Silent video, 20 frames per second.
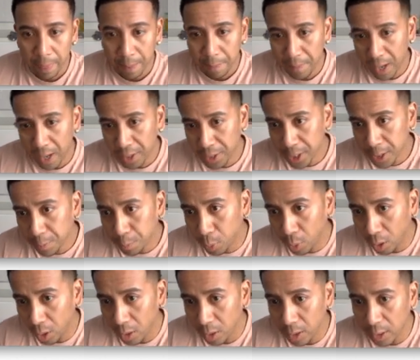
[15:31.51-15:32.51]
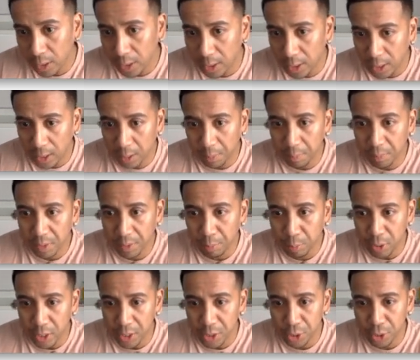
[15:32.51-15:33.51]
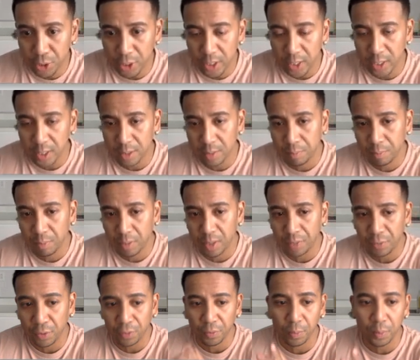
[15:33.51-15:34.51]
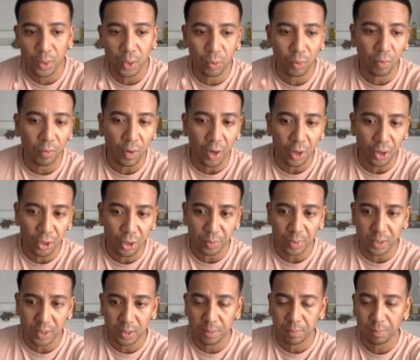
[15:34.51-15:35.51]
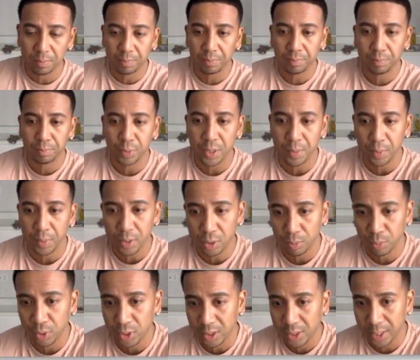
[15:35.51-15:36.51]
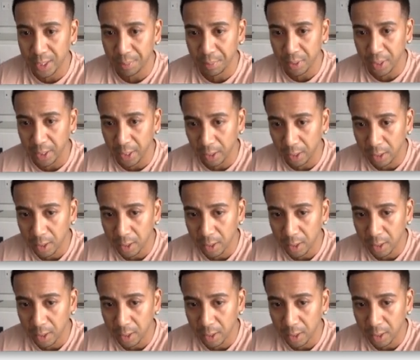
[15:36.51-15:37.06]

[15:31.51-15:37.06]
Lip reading: Now this part is pretty interesting. If you're familiar with volume, it's pretty much almost the same thing.